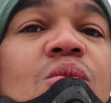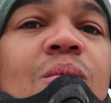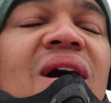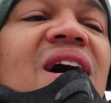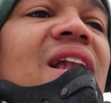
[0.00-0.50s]

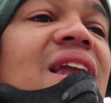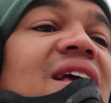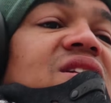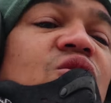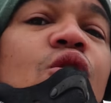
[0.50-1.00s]

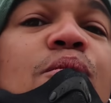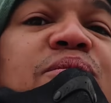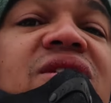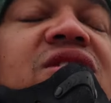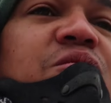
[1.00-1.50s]
Somali
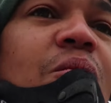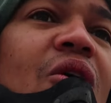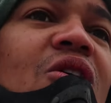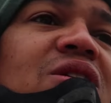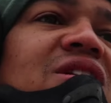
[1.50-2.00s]
shops, the
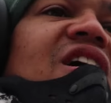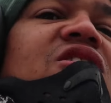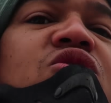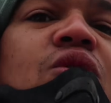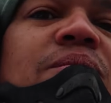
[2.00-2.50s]
small tuck
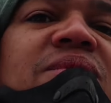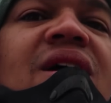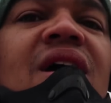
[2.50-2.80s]
shops.